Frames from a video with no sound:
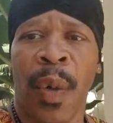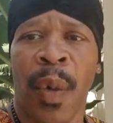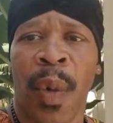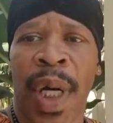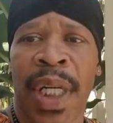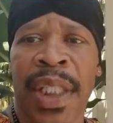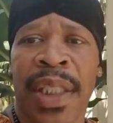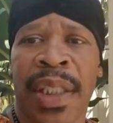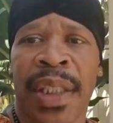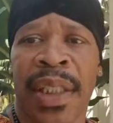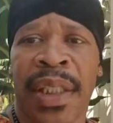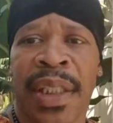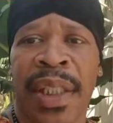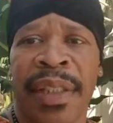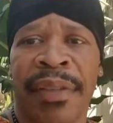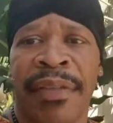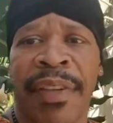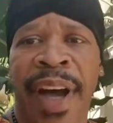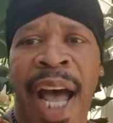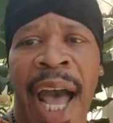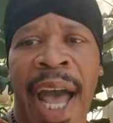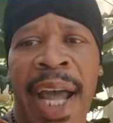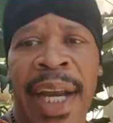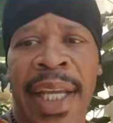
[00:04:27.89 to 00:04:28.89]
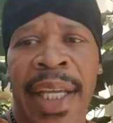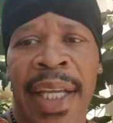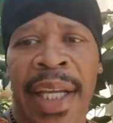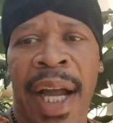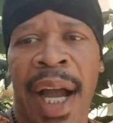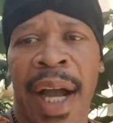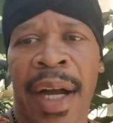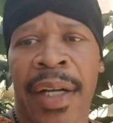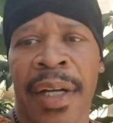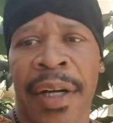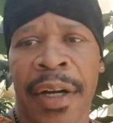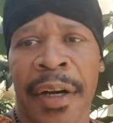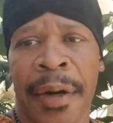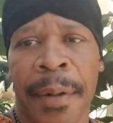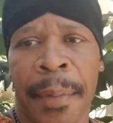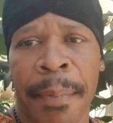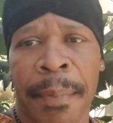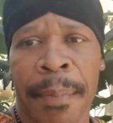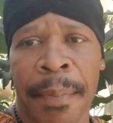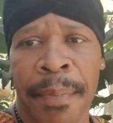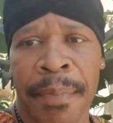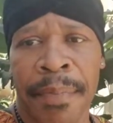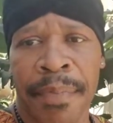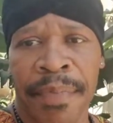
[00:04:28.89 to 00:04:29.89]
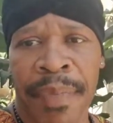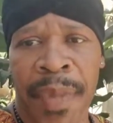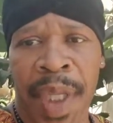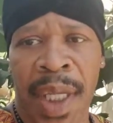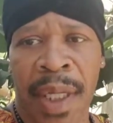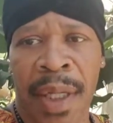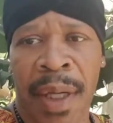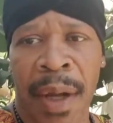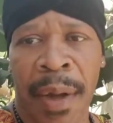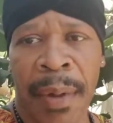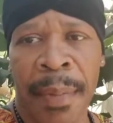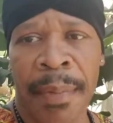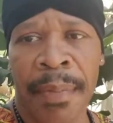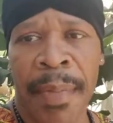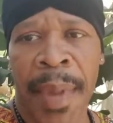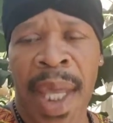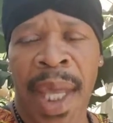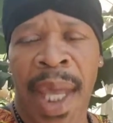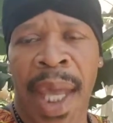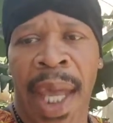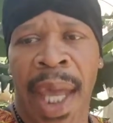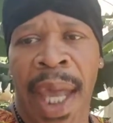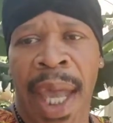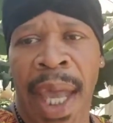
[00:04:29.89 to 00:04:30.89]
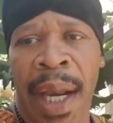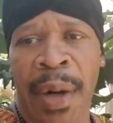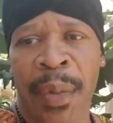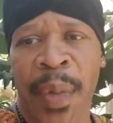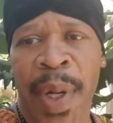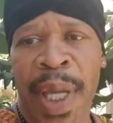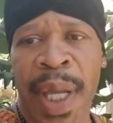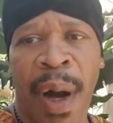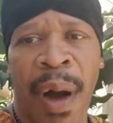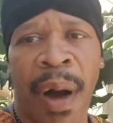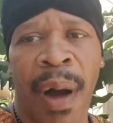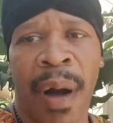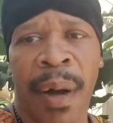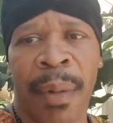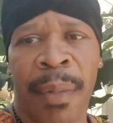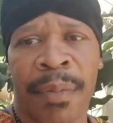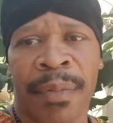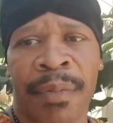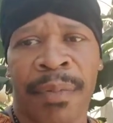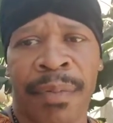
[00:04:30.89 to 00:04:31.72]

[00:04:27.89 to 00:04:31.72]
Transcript: was divide and conquer, And we all,